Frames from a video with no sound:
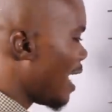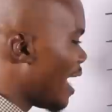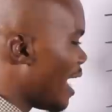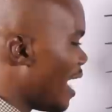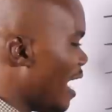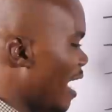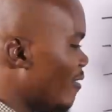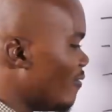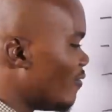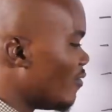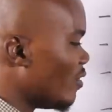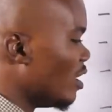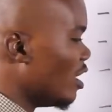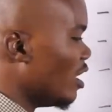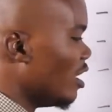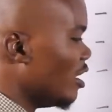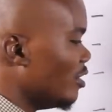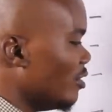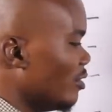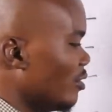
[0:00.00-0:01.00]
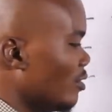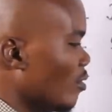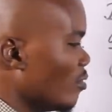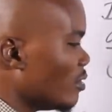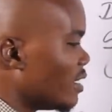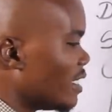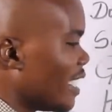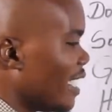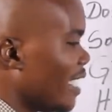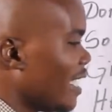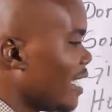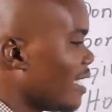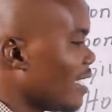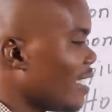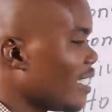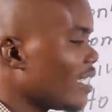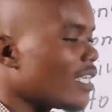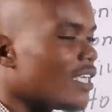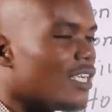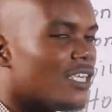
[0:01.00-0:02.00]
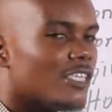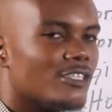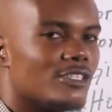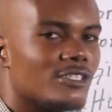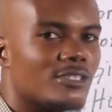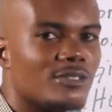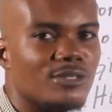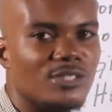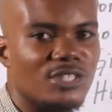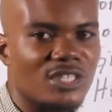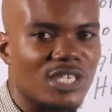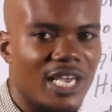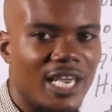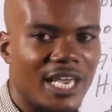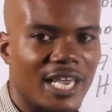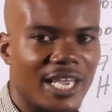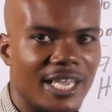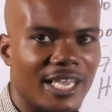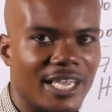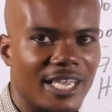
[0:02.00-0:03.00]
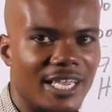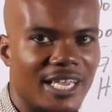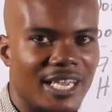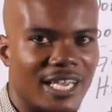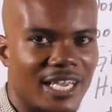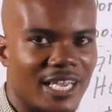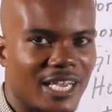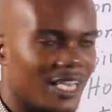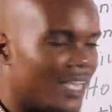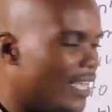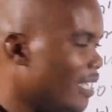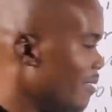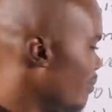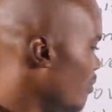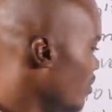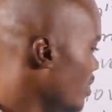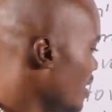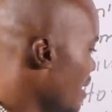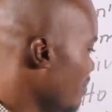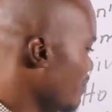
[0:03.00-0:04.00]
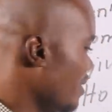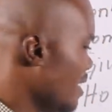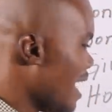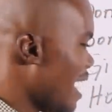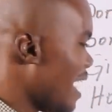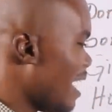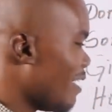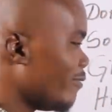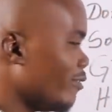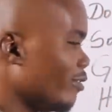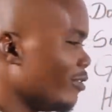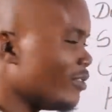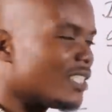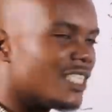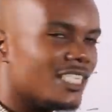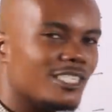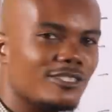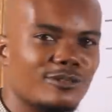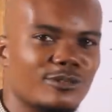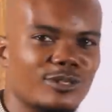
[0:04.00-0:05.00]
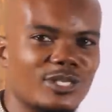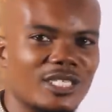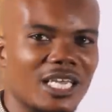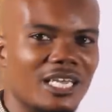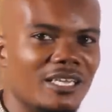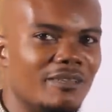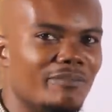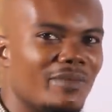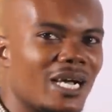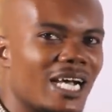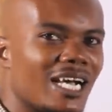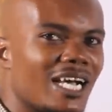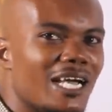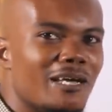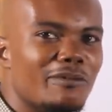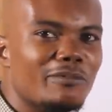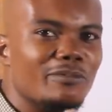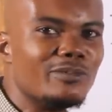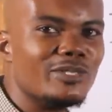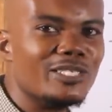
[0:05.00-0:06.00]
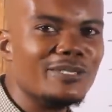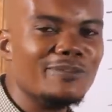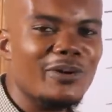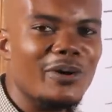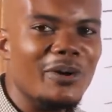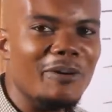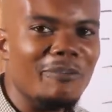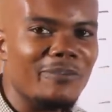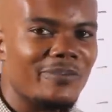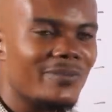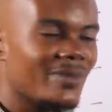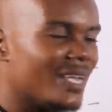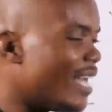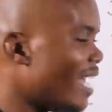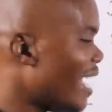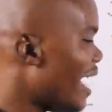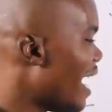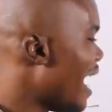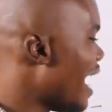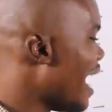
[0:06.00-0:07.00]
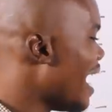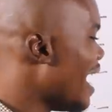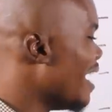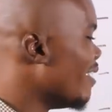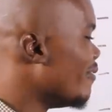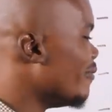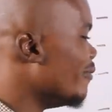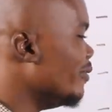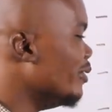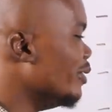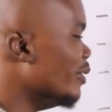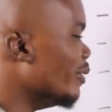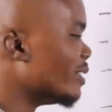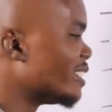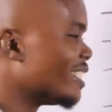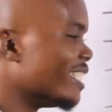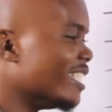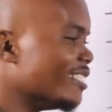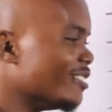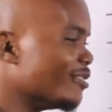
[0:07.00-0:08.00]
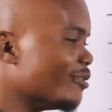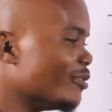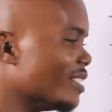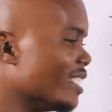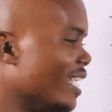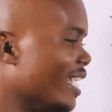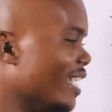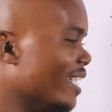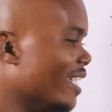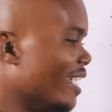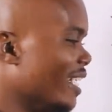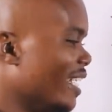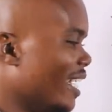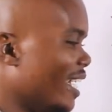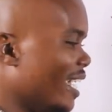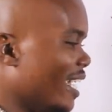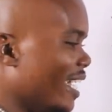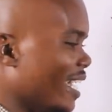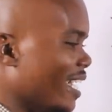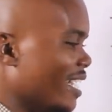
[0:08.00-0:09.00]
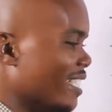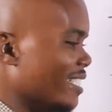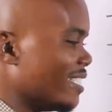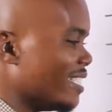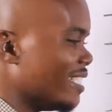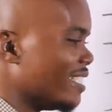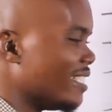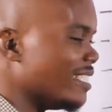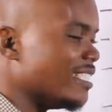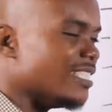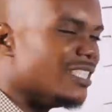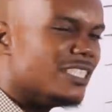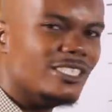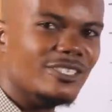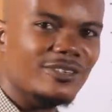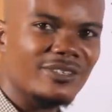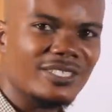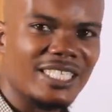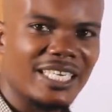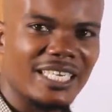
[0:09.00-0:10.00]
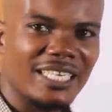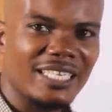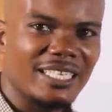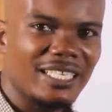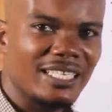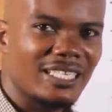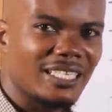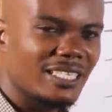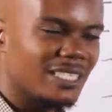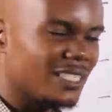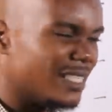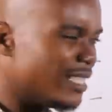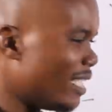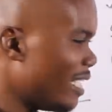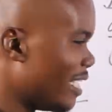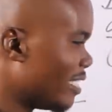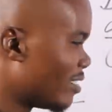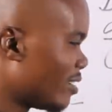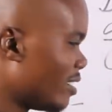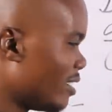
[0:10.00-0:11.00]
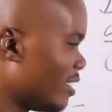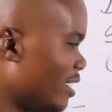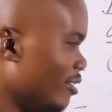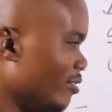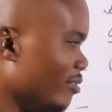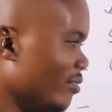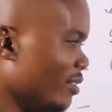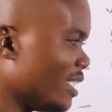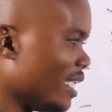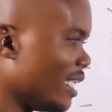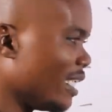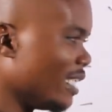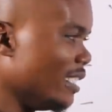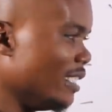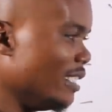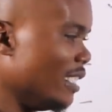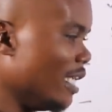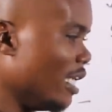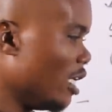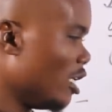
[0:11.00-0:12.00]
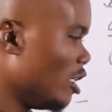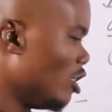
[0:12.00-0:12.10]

have nothing to say. Gè moun kap di, I have nothing to say. Bagay moun di moun. I have nothing to say. Is it nothing? Est-ce que c'est nothing lié?